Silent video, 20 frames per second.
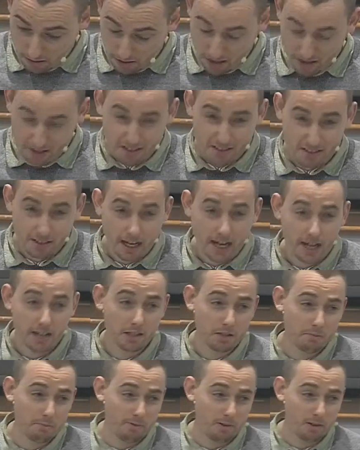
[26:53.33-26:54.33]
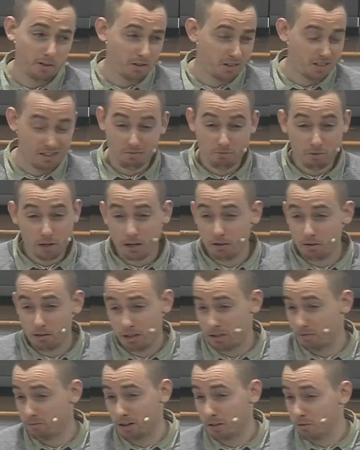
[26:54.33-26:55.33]
Can I just say something just in
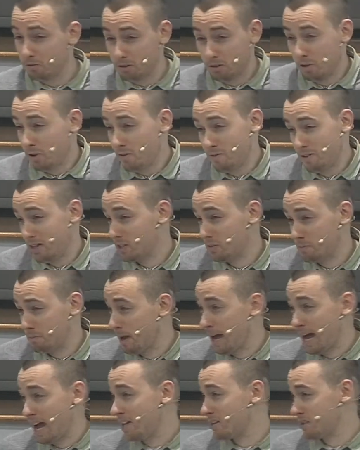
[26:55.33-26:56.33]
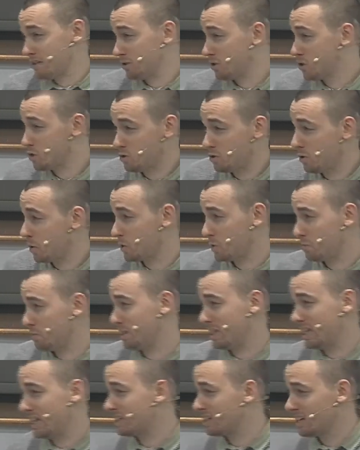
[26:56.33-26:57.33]
real love and as a person who struggles
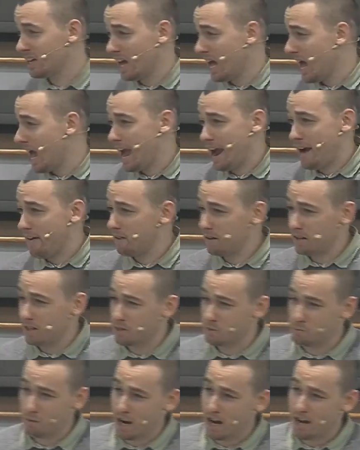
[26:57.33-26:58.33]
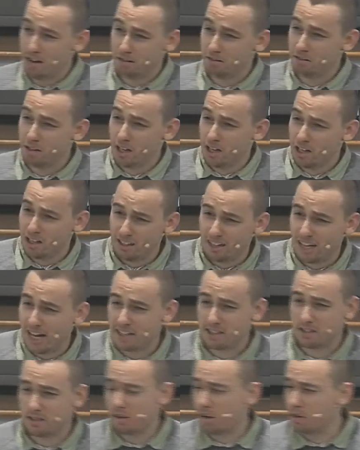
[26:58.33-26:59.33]
with this area as well?
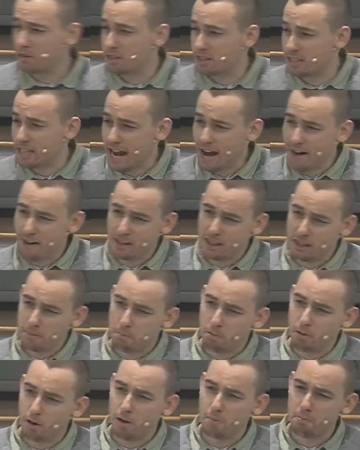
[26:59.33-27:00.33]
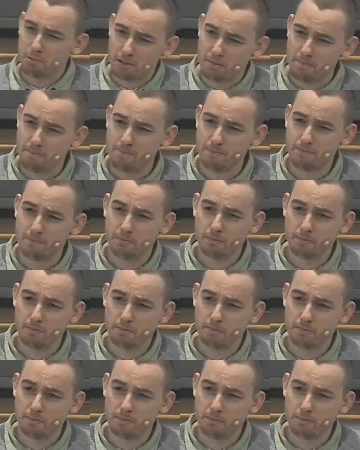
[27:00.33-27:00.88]
Let's not stare at the problem.